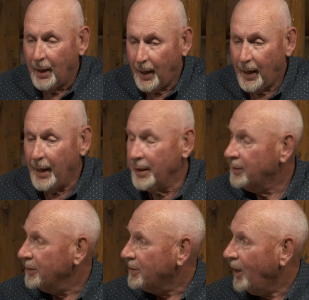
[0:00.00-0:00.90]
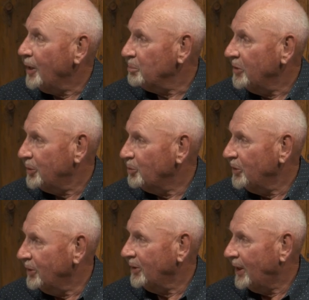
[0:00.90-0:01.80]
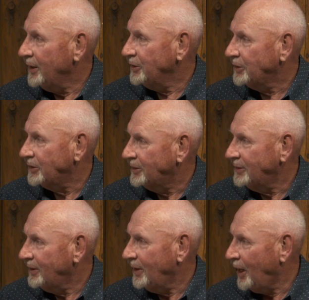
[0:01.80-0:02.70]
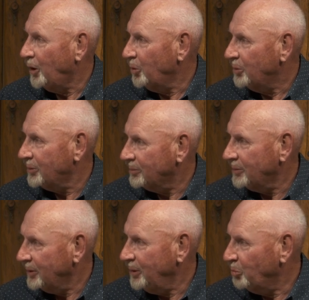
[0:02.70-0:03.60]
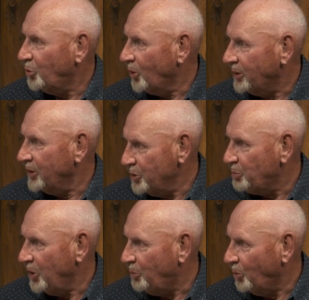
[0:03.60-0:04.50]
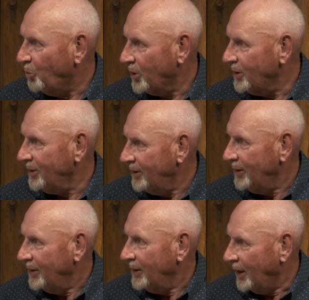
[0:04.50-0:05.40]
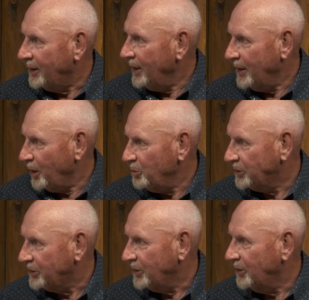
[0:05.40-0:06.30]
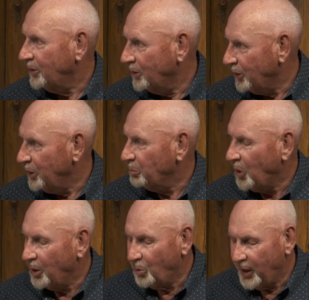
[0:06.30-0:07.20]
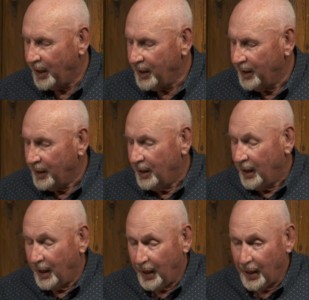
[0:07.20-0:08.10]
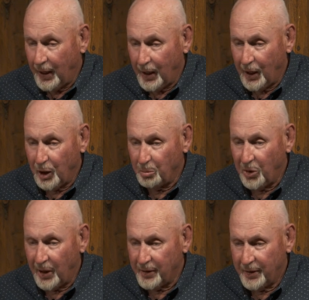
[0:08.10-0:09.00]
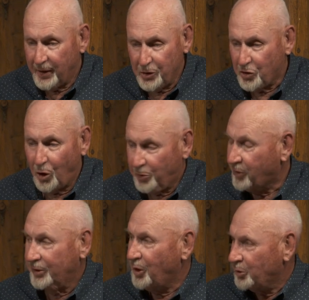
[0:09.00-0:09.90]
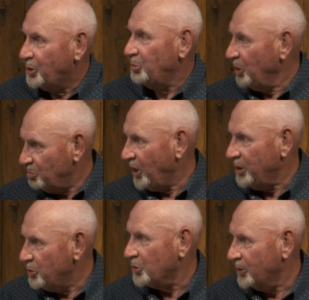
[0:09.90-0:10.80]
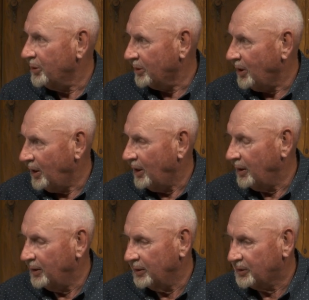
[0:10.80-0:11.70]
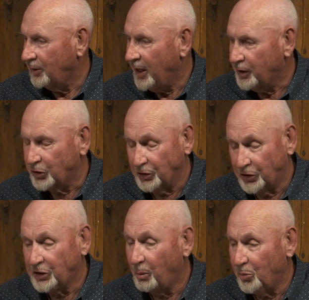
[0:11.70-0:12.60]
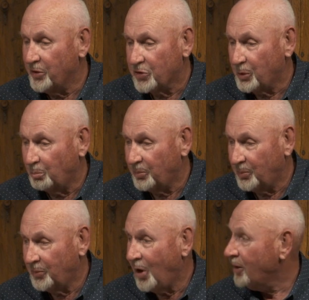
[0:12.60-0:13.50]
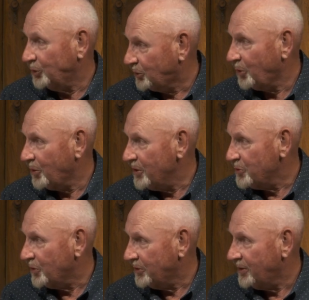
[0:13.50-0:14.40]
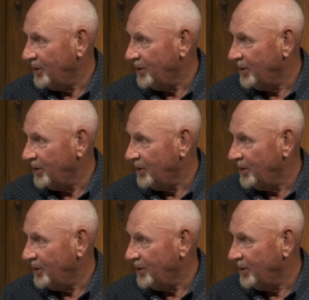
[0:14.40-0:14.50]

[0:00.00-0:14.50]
I at the time didn't realize how important these people were. Again, I was still learning my way, uh, but these all turned out to be major uh, collections. some with some long stories that,